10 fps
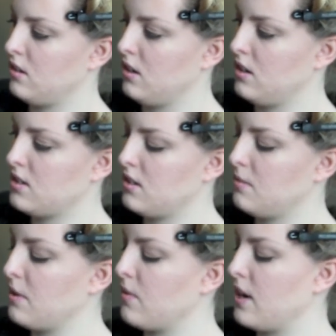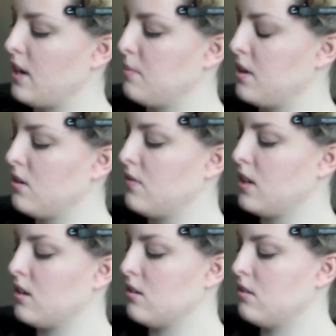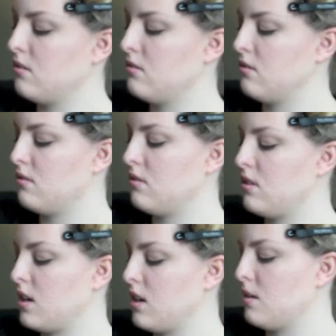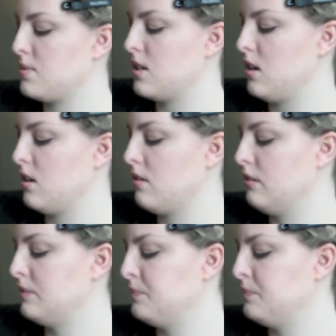It is a little bit runny, but hopefully it'll thicken up sitting here.